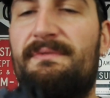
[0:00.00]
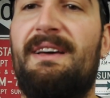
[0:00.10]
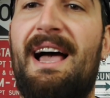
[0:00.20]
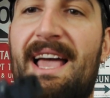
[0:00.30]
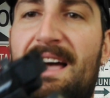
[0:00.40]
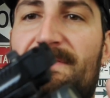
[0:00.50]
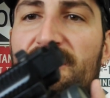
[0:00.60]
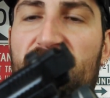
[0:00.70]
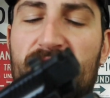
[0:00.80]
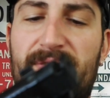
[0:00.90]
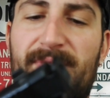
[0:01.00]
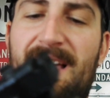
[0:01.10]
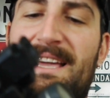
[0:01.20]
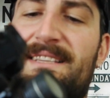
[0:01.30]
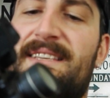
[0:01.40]
I have a
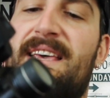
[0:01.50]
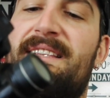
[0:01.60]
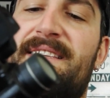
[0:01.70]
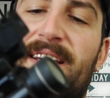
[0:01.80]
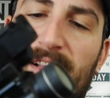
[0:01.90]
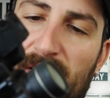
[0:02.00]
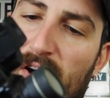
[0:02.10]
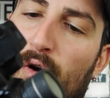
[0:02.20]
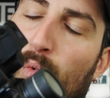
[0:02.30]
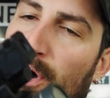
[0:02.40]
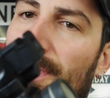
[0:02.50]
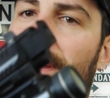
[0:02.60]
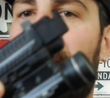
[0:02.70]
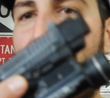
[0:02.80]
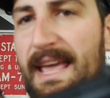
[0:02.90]
Streamlight
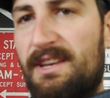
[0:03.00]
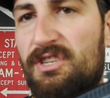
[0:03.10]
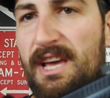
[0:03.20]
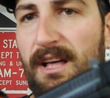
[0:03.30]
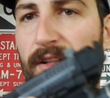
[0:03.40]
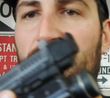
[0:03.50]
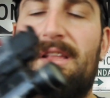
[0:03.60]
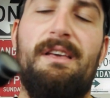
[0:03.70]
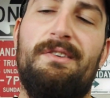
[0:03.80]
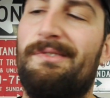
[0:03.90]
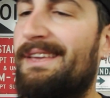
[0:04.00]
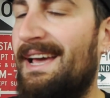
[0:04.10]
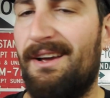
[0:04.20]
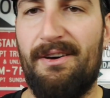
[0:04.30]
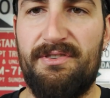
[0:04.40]
TLR1 HL. You
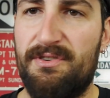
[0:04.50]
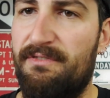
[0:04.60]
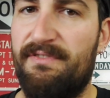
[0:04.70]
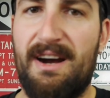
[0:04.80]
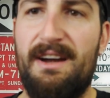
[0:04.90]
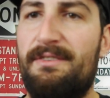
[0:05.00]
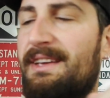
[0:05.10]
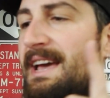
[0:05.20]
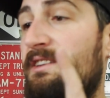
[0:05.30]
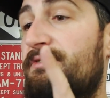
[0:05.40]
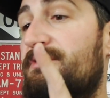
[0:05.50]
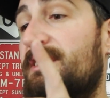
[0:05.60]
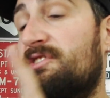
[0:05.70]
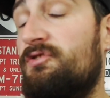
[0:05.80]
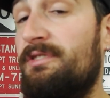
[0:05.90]
can go Surefire. You can use
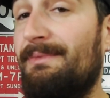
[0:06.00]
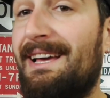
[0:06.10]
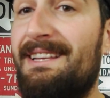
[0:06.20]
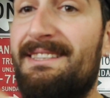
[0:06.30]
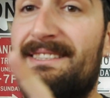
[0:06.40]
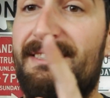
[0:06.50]
a Streamlight